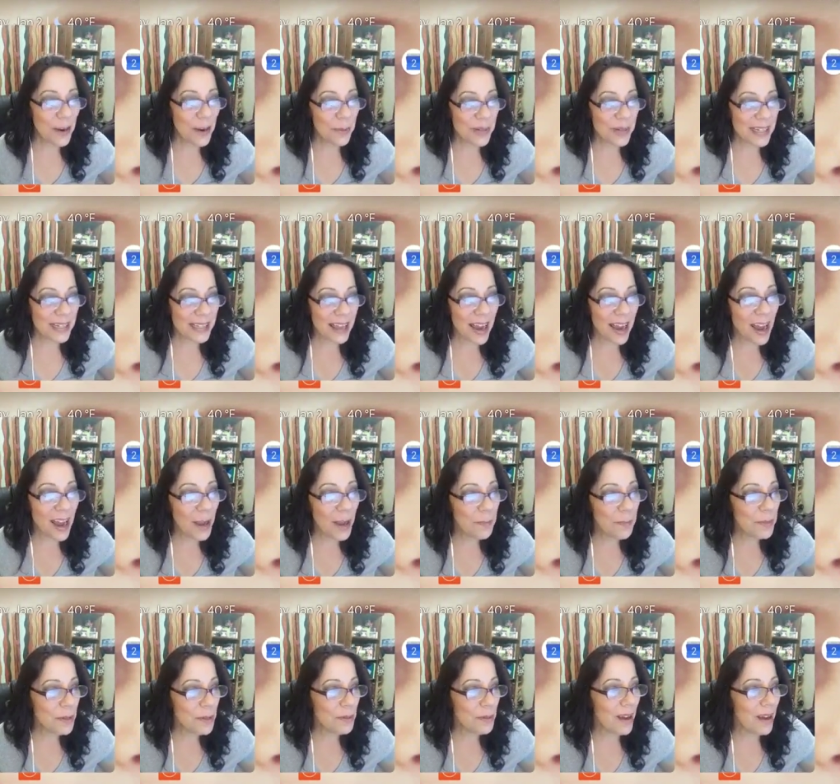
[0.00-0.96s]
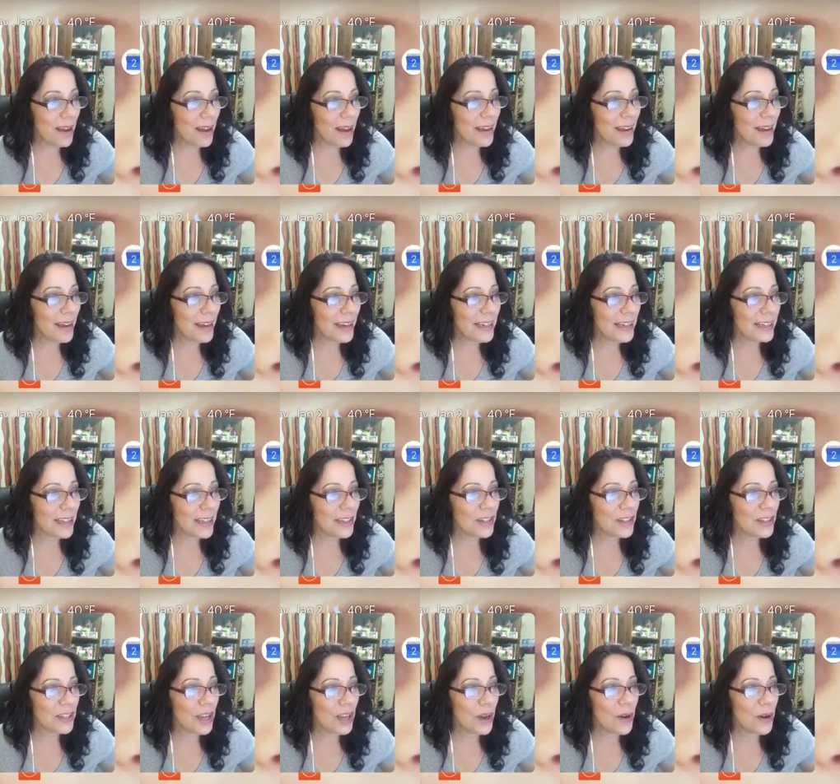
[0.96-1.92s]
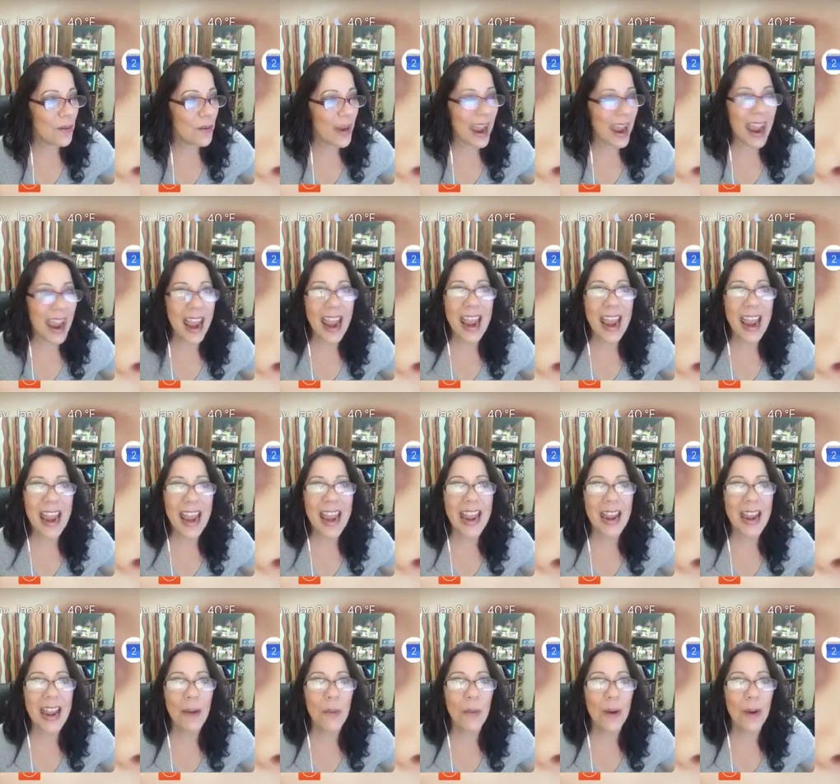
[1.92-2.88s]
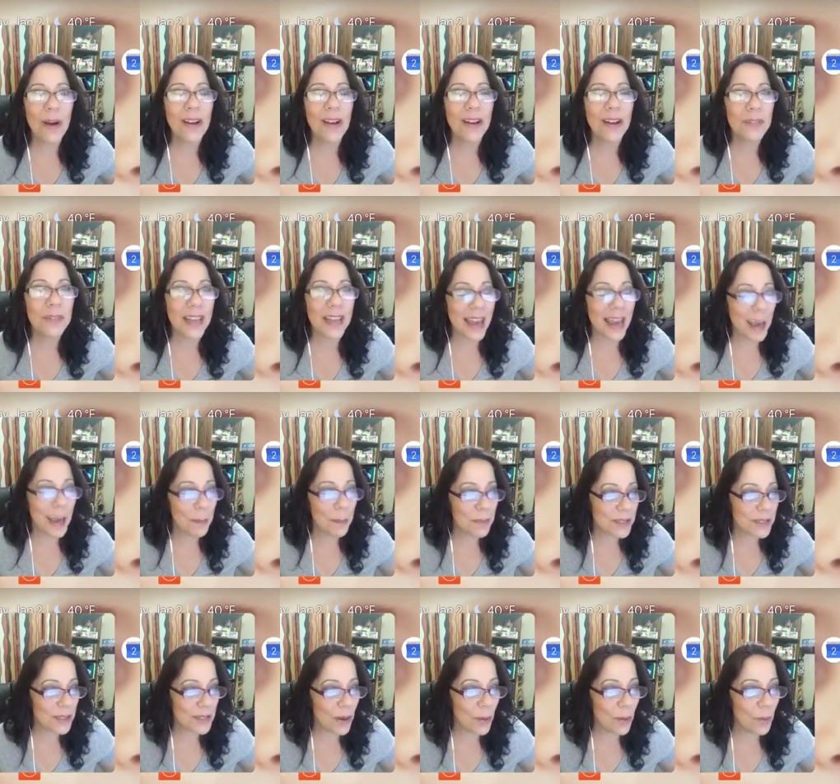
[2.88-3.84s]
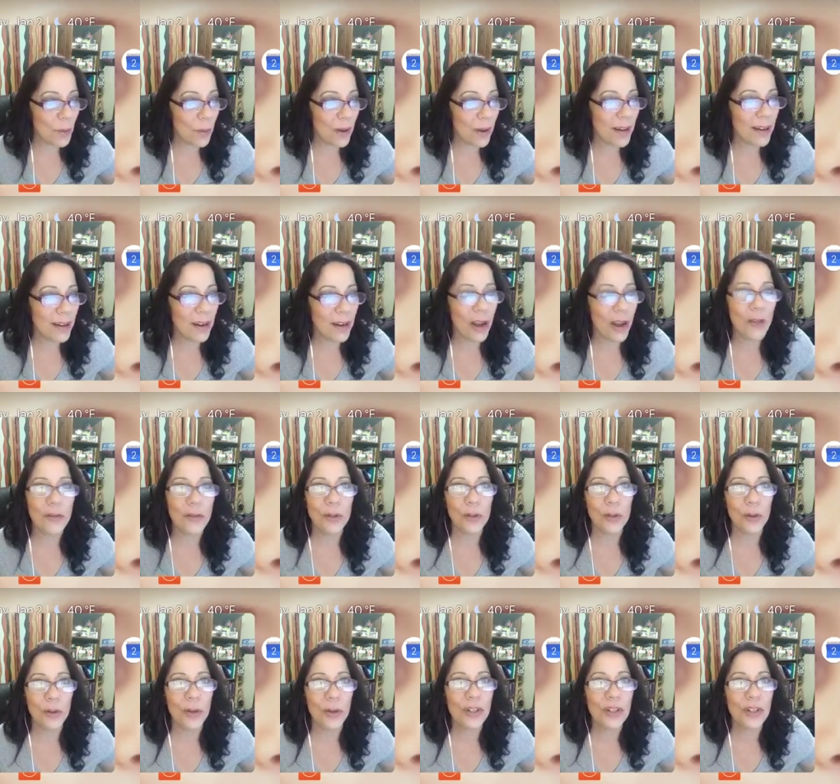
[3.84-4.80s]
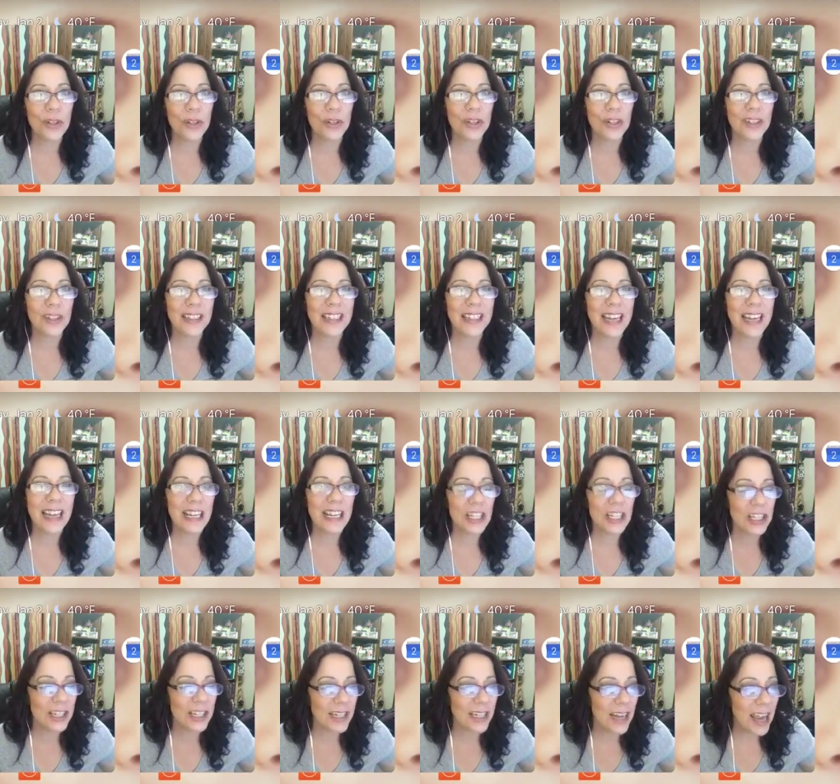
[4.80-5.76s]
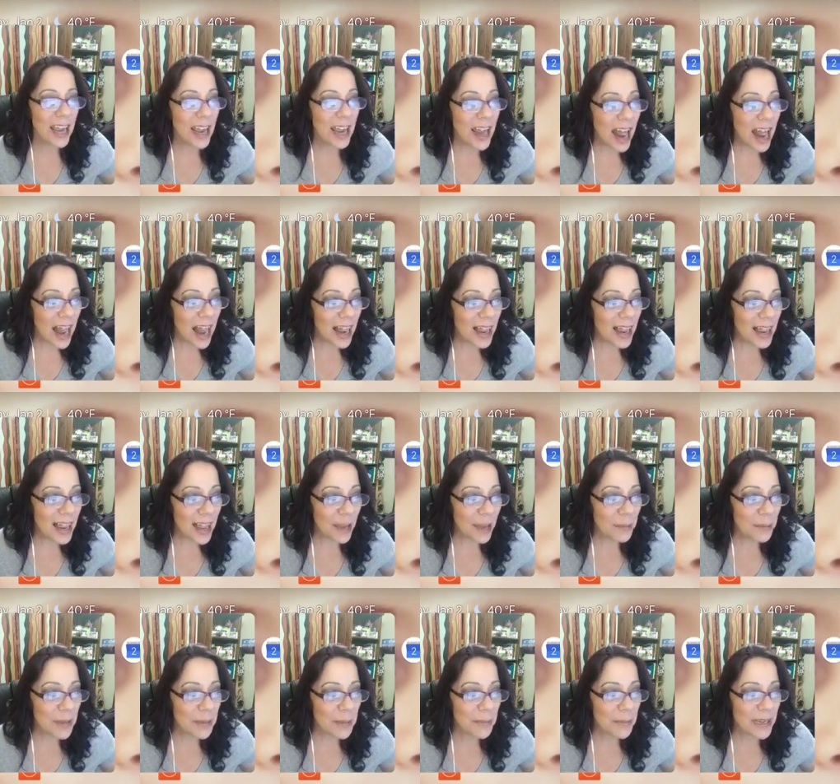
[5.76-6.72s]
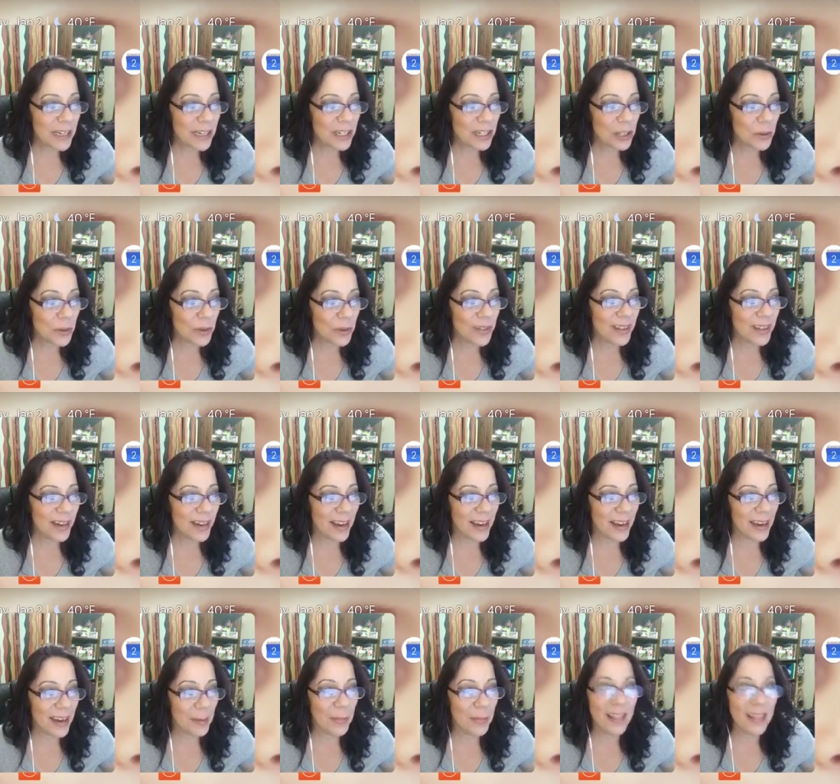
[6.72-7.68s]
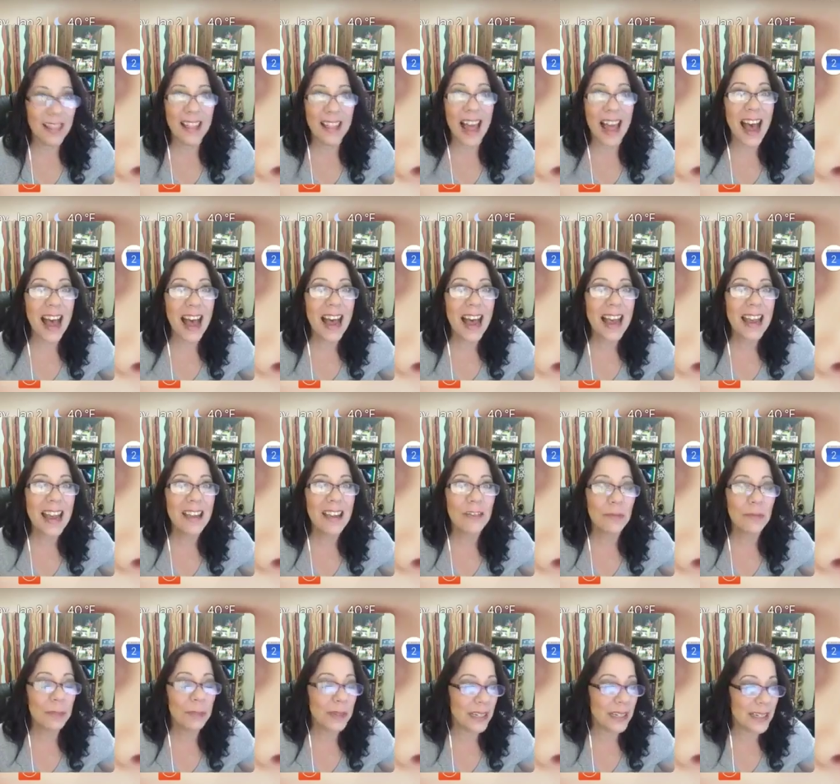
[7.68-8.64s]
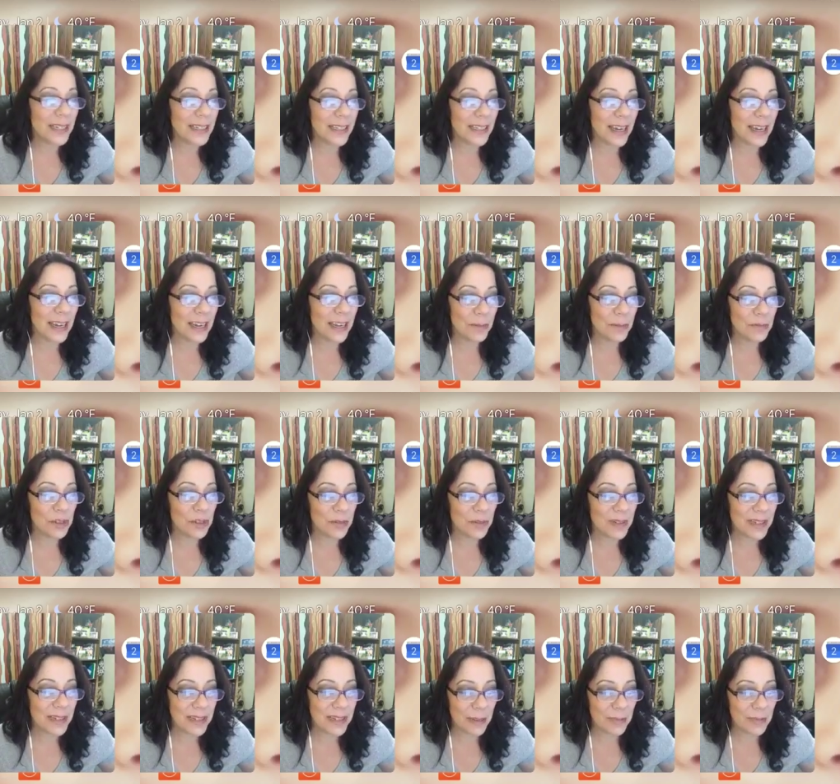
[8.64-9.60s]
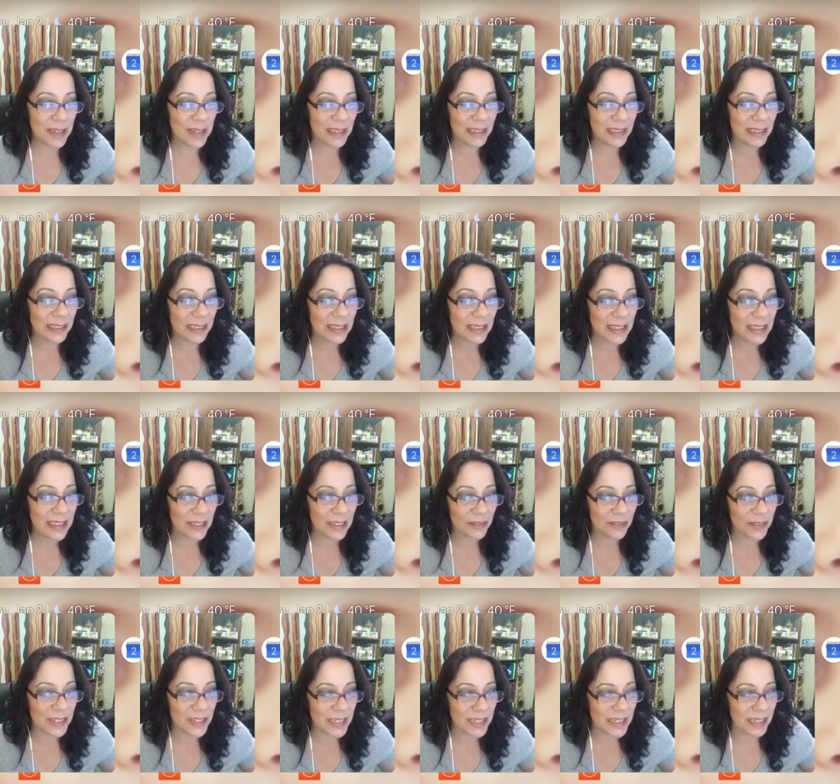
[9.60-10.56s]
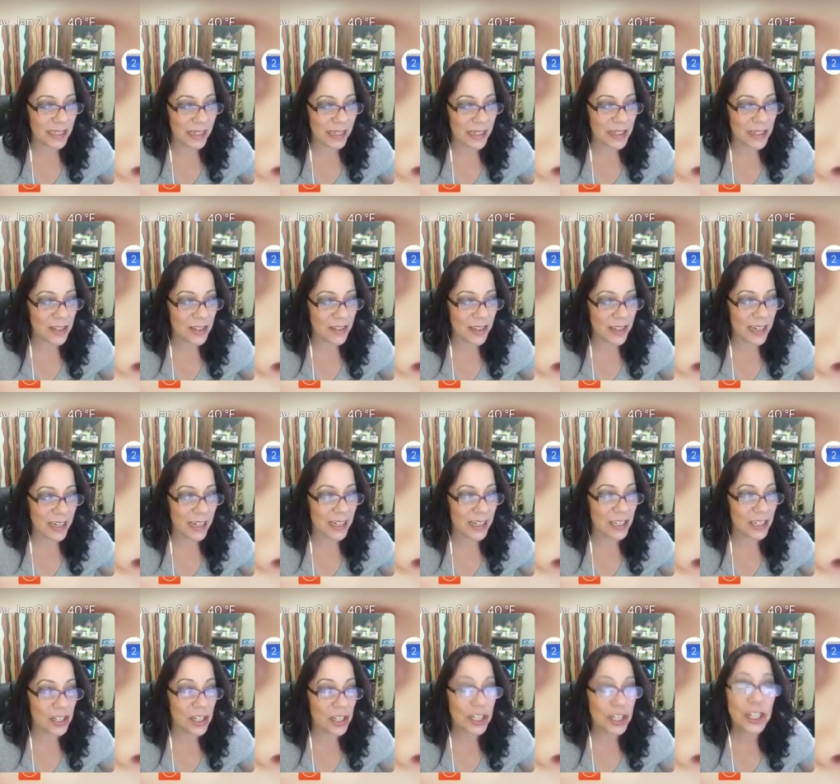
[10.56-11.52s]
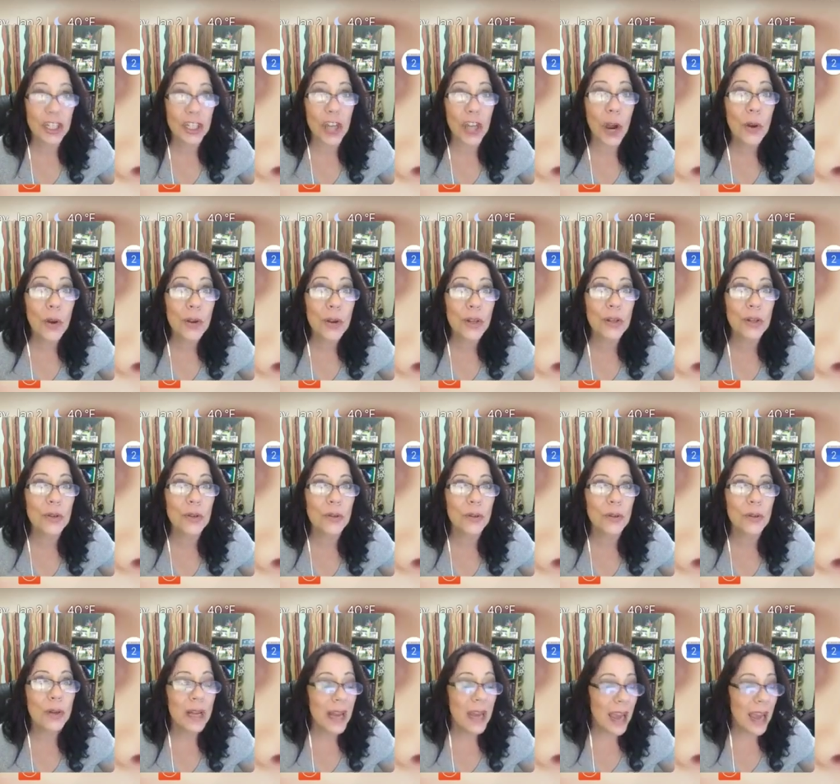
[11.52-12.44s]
what is up, you guys? So, hey, welcome to episode 1 of Your Social Connection. Let me make sure that I am live because I am doing something a little different tonight so that I can show you